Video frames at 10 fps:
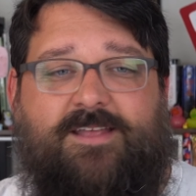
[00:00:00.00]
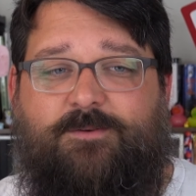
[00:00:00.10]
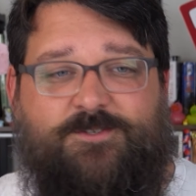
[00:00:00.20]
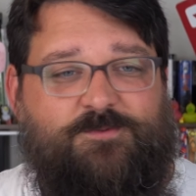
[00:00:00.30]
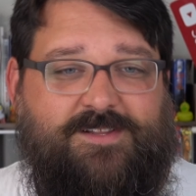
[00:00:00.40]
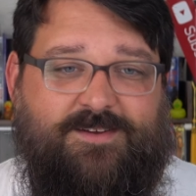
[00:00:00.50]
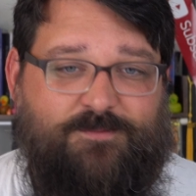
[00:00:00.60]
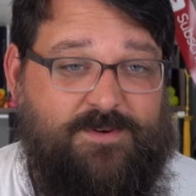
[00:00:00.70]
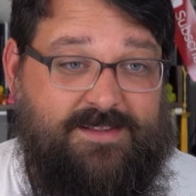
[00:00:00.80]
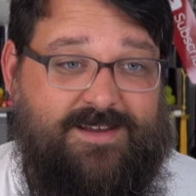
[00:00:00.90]
It was really,
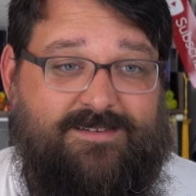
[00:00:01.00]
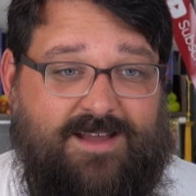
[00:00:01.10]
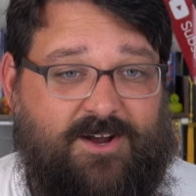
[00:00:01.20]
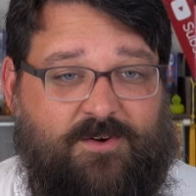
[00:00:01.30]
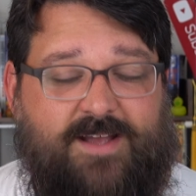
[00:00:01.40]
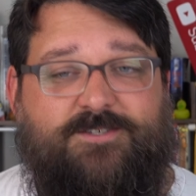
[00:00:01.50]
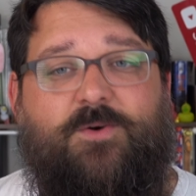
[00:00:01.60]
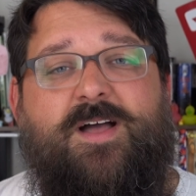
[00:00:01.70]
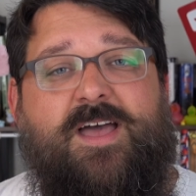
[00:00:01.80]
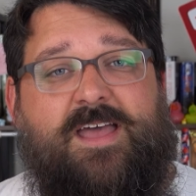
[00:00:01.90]
really not great. So